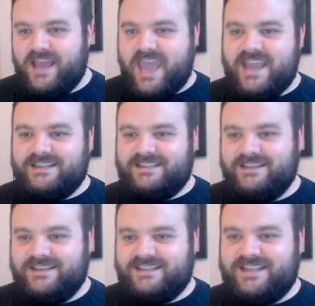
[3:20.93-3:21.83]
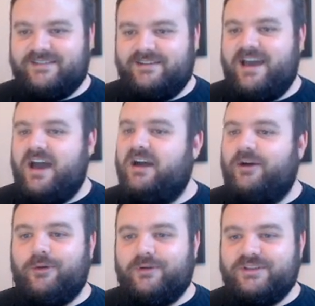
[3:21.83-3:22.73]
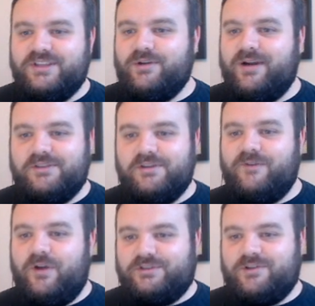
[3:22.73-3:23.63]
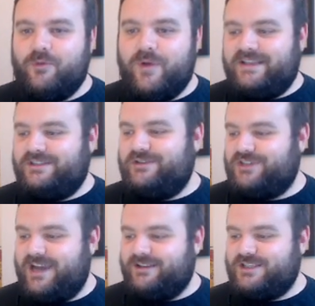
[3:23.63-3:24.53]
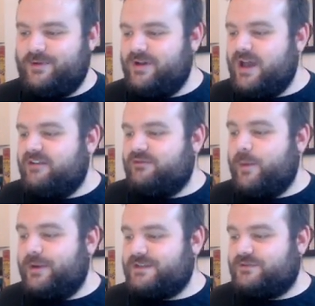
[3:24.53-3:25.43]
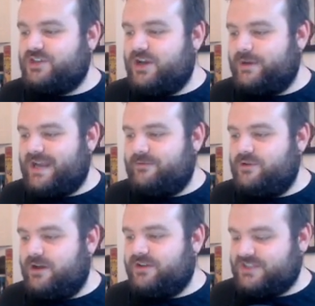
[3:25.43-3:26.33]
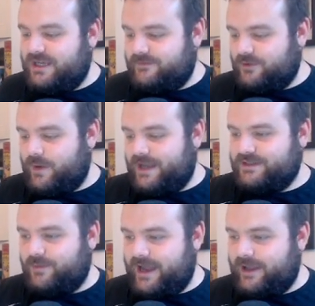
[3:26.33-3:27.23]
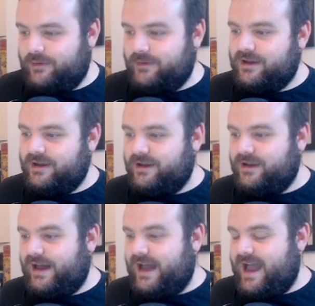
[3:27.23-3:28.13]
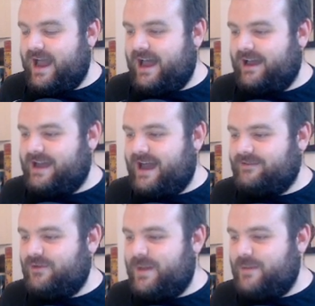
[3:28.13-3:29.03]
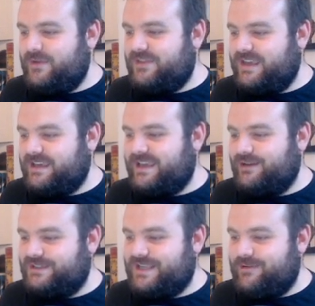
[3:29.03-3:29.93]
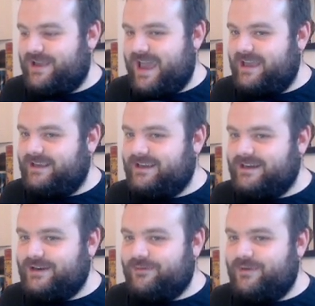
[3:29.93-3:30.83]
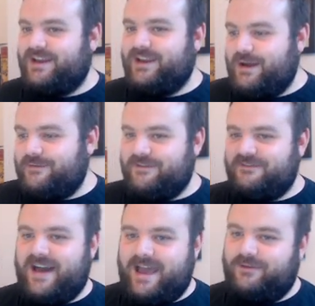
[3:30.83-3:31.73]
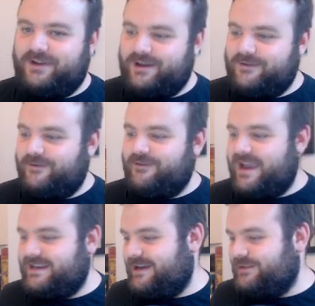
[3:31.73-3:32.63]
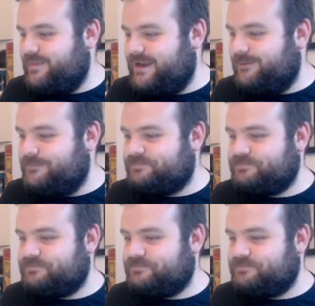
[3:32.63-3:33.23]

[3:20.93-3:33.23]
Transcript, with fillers: Eight. Se- no, you are you folks are way too charitable. Robot of Sherwood, I've not seen for quite a while. I remember thinking it was okay. We're gonna go for five. We're gonna go for right down the middle.